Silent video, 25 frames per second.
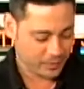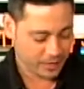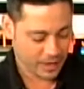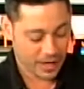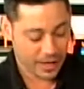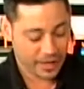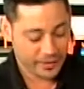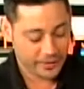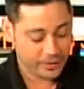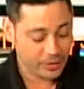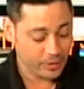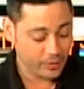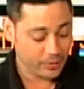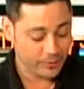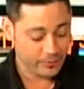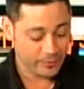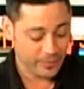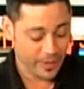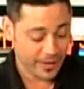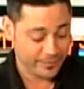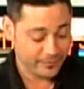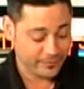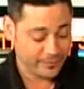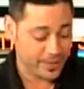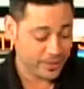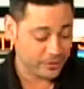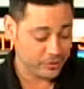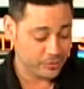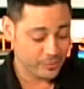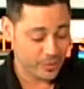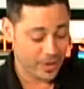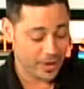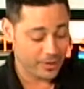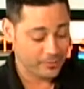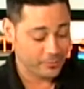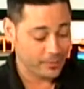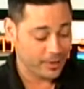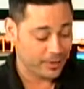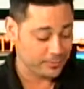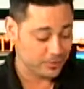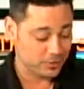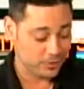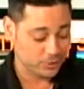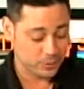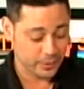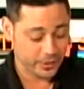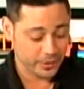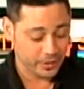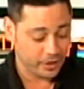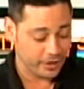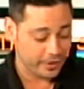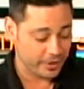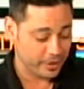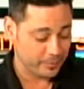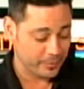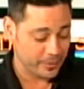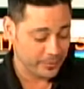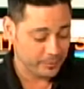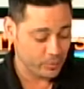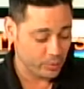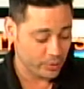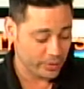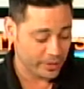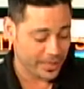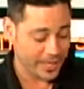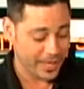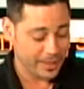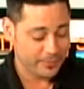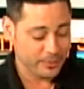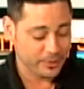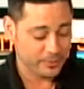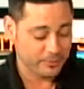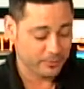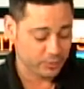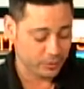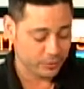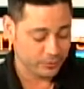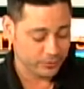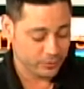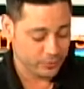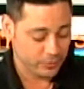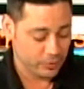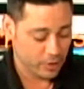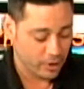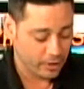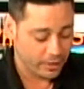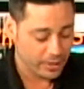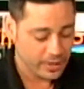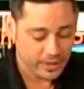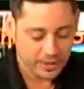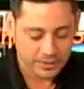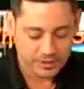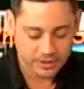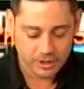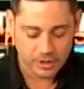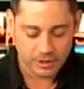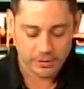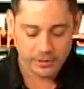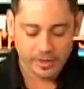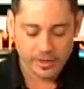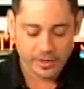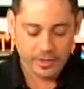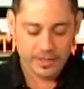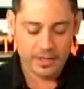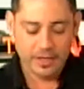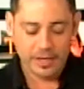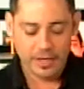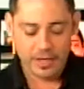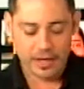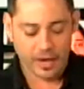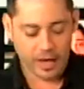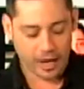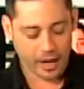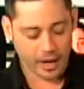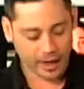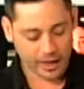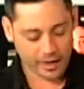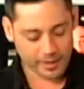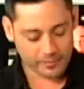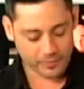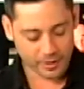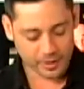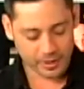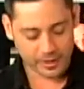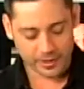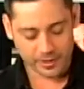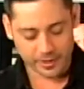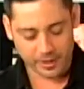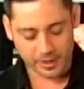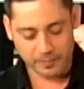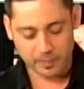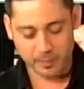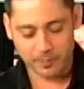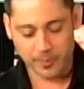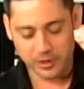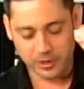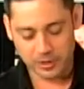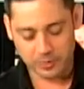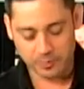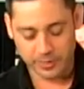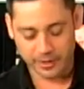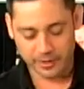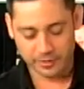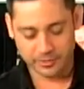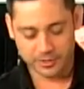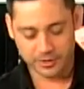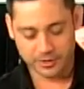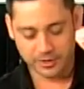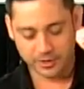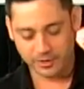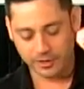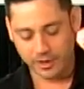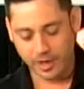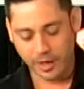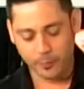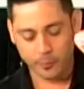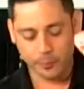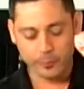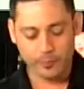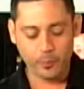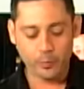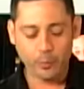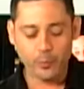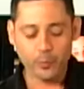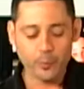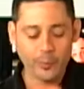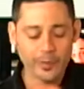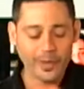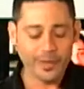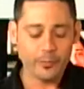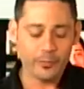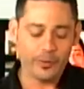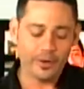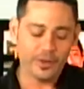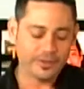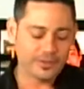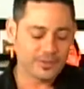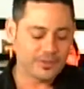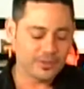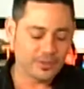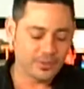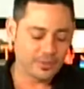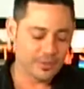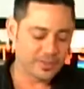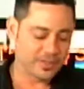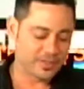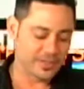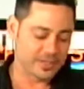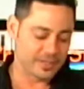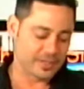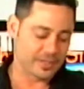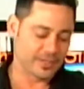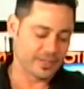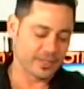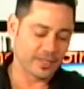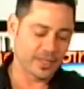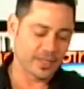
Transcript: I know I met your mom. Your mom's a sweetheart. I'll be more than happy to prove her wrong. So I am cutting up a bunch of pickles here. What I want to do is, listen,